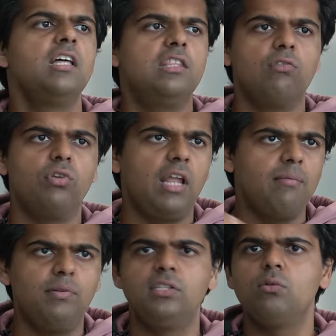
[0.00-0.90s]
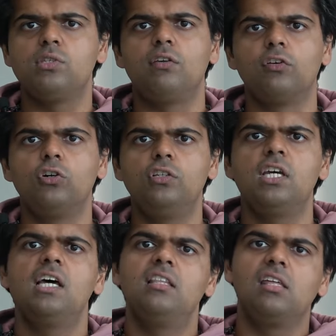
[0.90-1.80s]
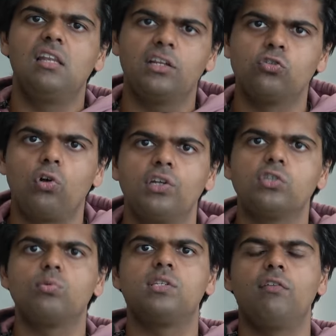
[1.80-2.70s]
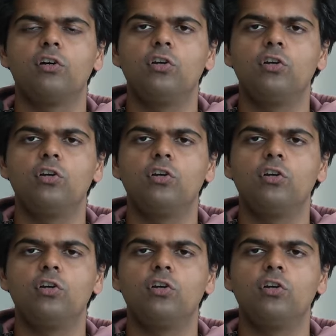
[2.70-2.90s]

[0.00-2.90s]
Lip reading: their reliability was never good, the electronics was never